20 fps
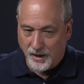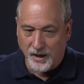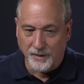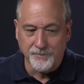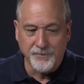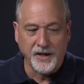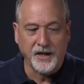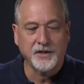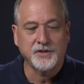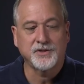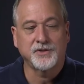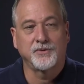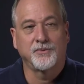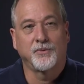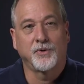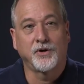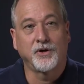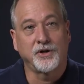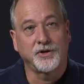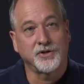Up next,
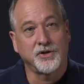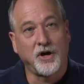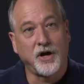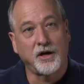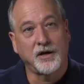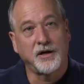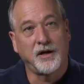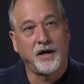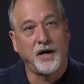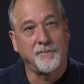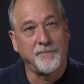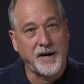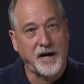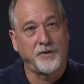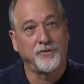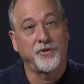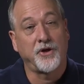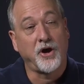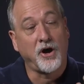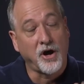we're going to talk
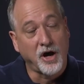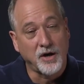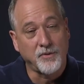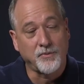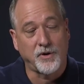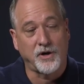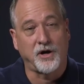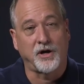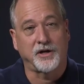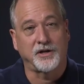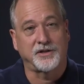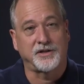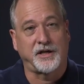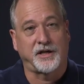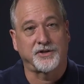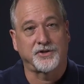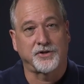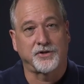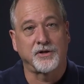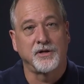about the hardware
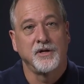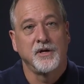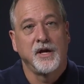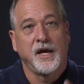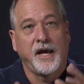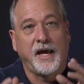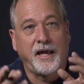architecture